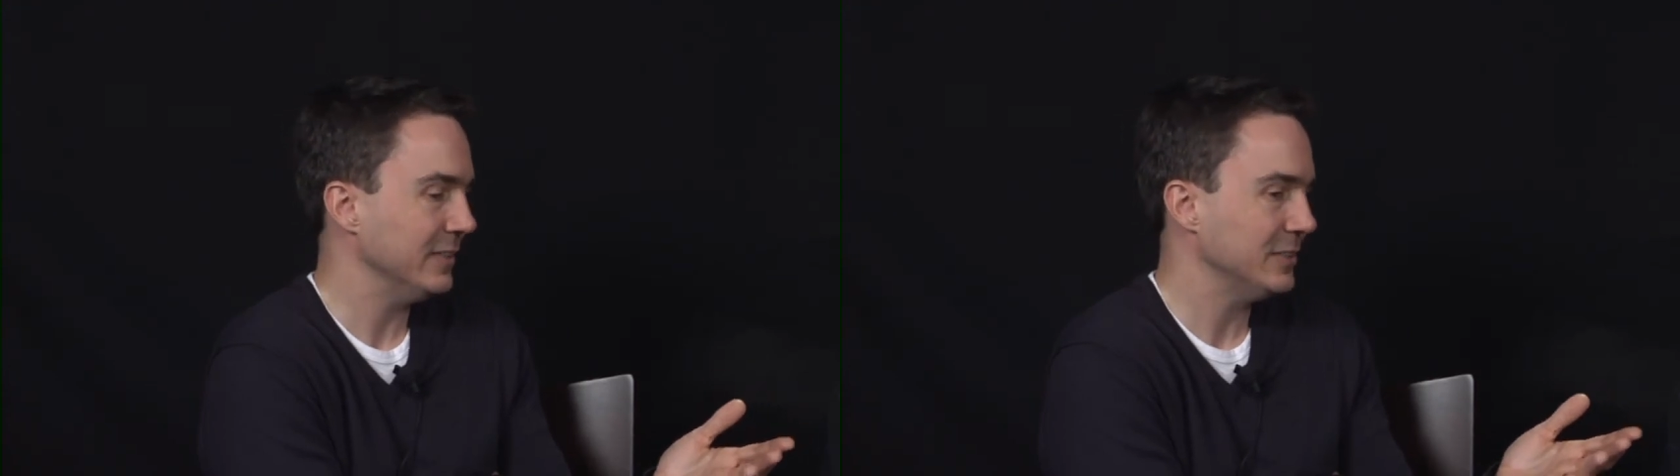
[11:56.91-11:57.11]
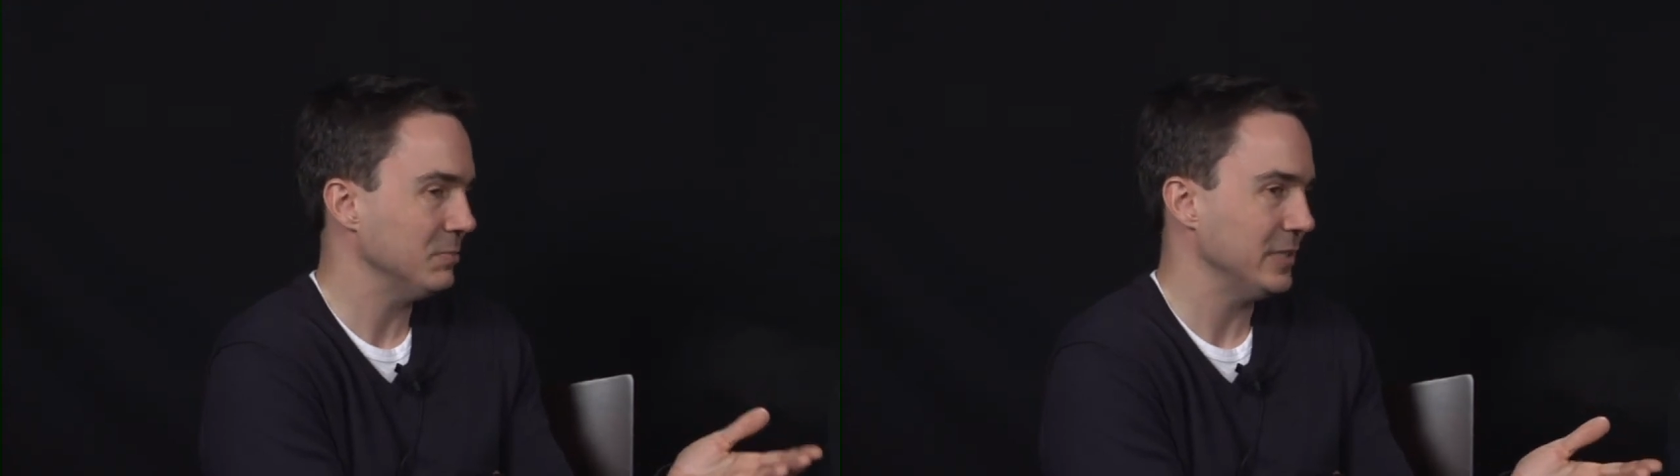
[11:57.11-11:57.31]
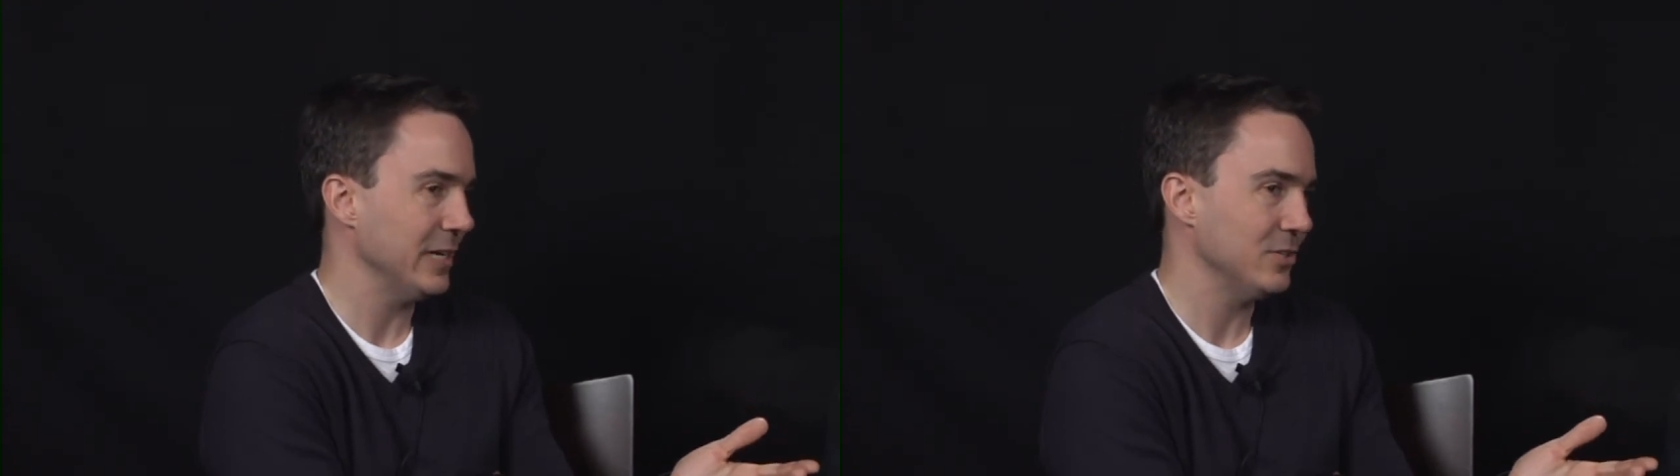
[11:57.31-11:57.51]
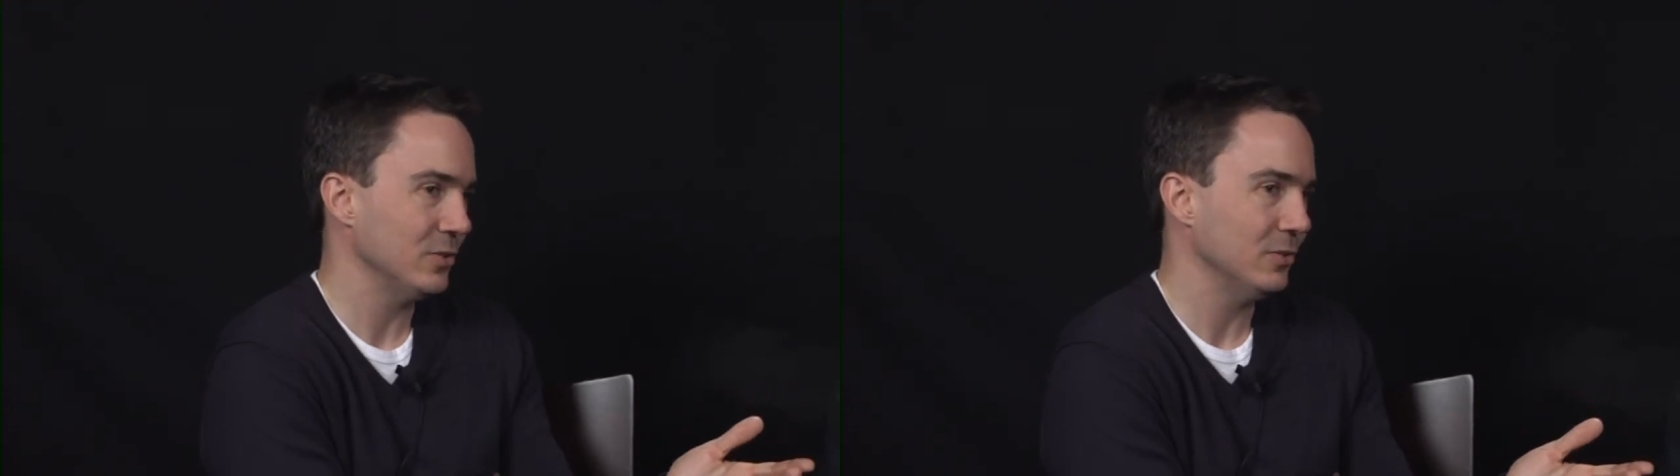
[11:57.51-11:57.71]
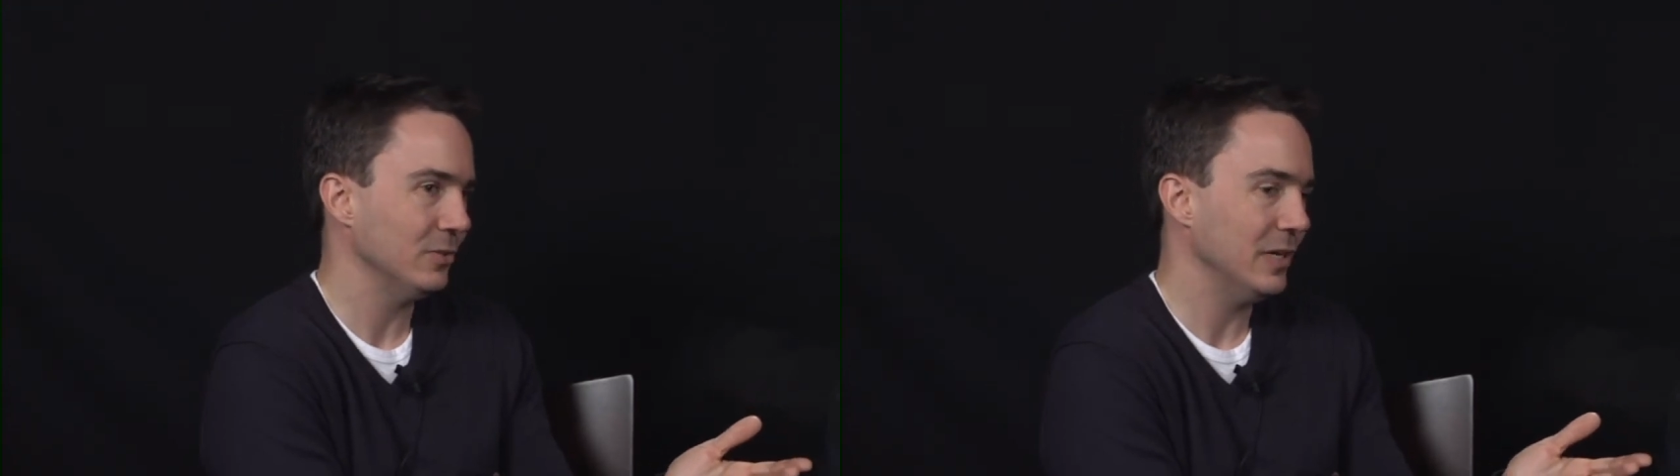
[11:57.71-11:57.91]

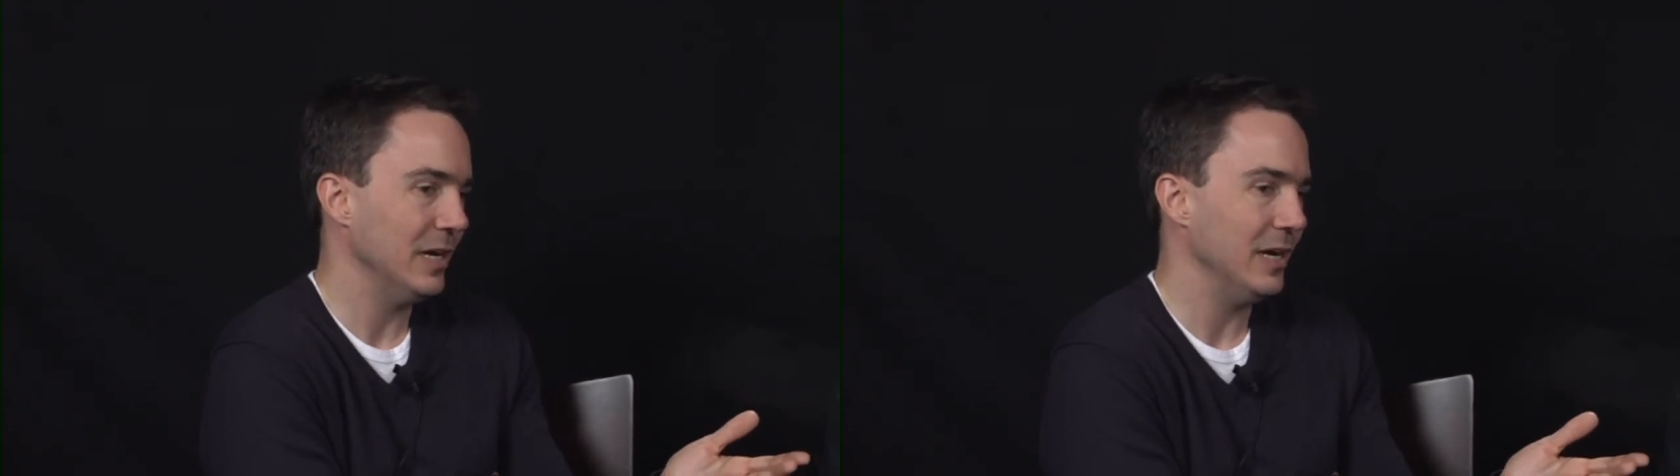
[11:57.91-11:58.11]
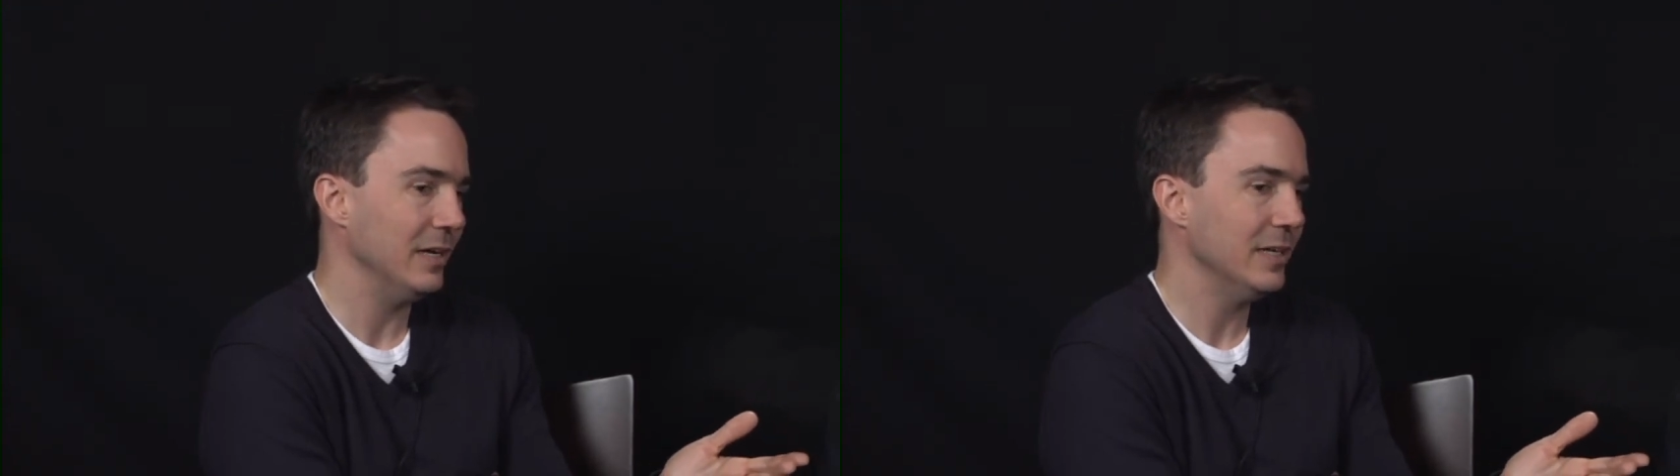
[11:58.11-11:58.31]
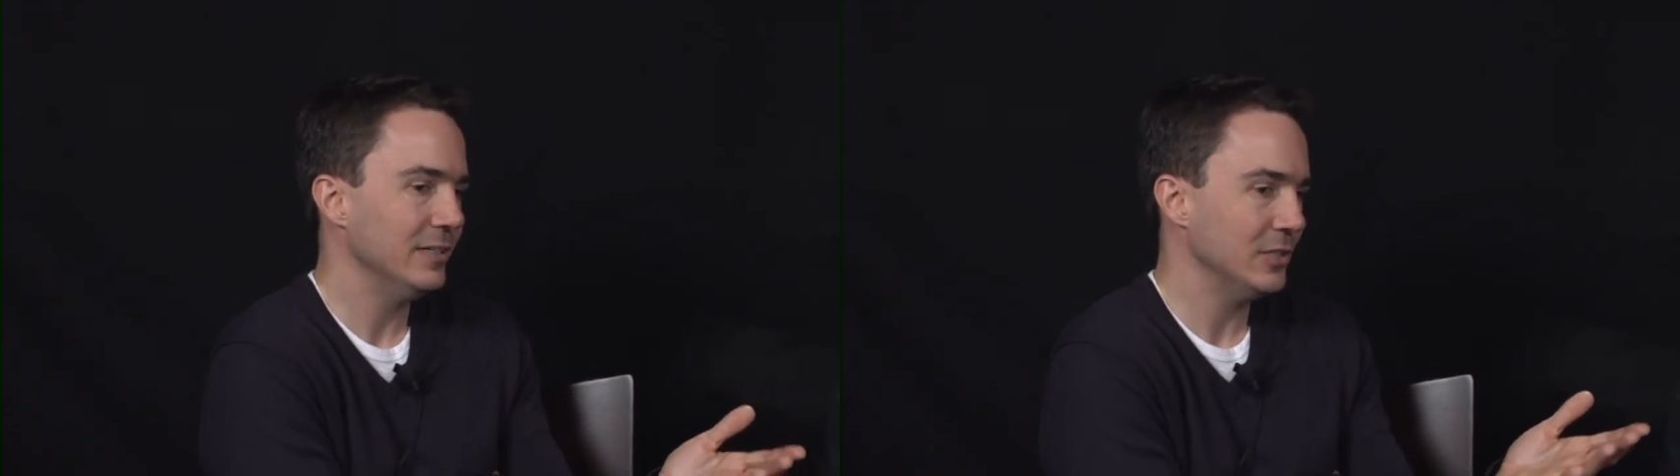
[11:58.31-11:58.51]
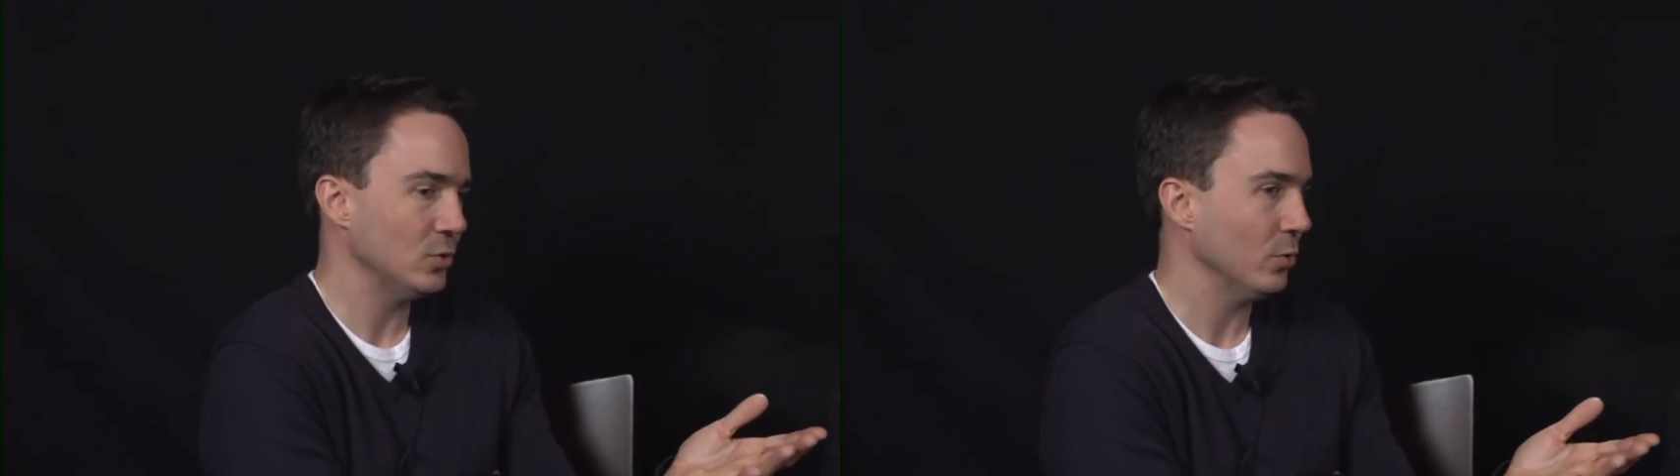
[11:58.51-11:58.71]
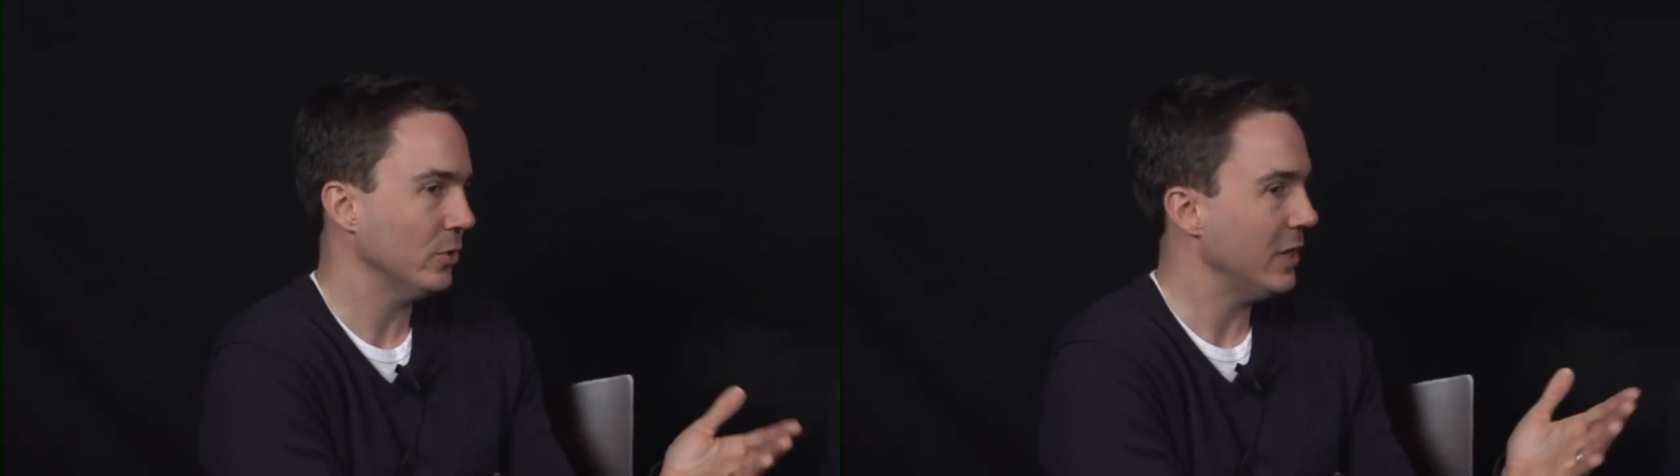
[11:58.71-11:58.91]
substantial
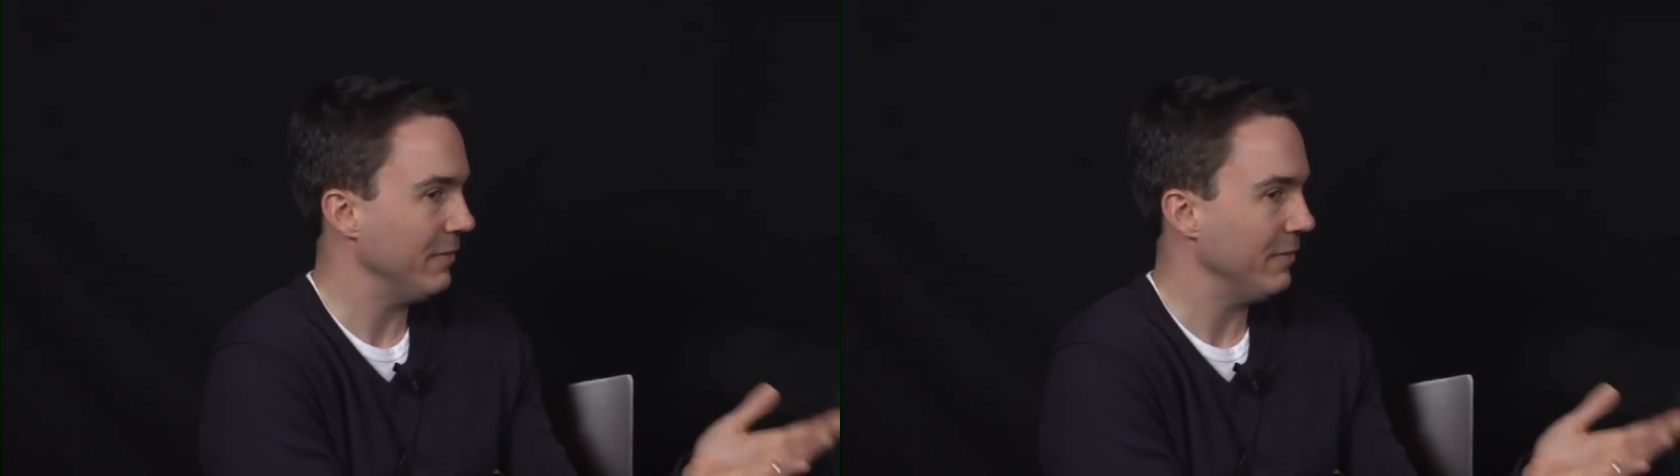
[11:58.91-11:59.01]
disorder.